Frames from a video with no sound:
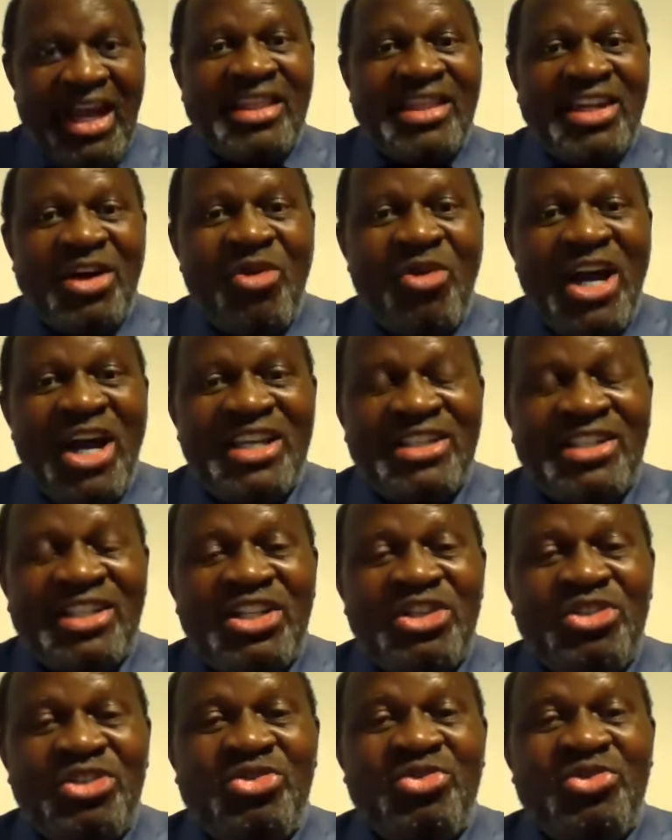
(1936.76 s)

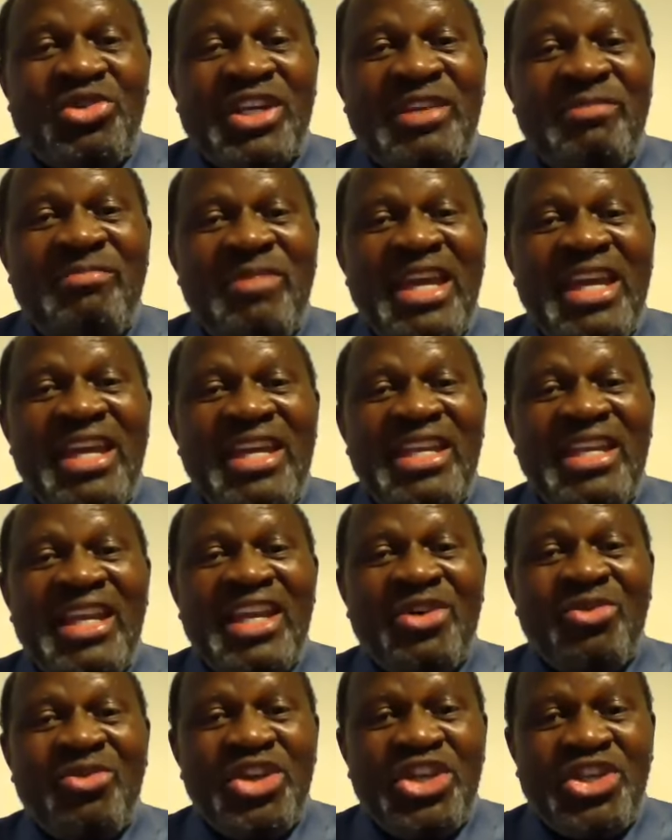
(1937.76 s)
Otherwise, it will
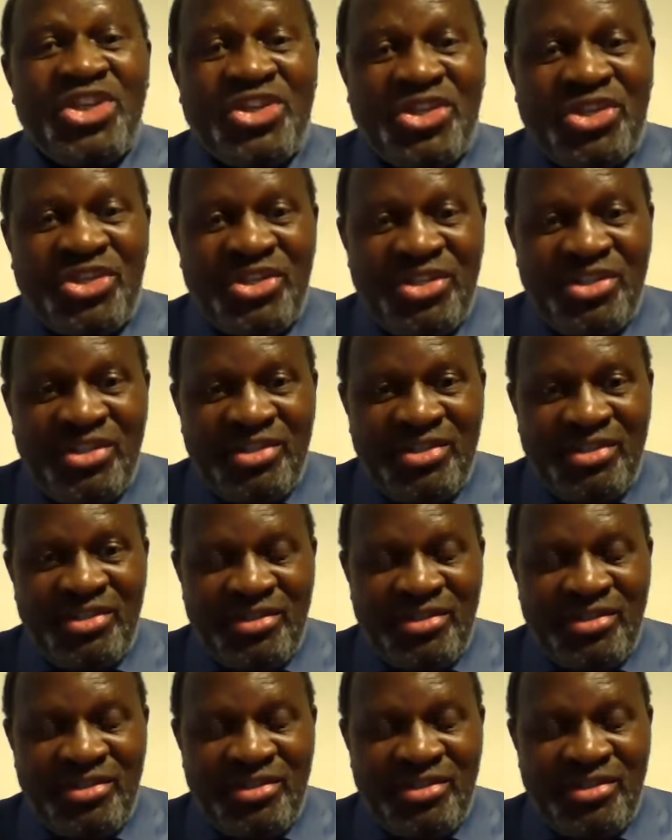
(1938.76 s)
remain a wish.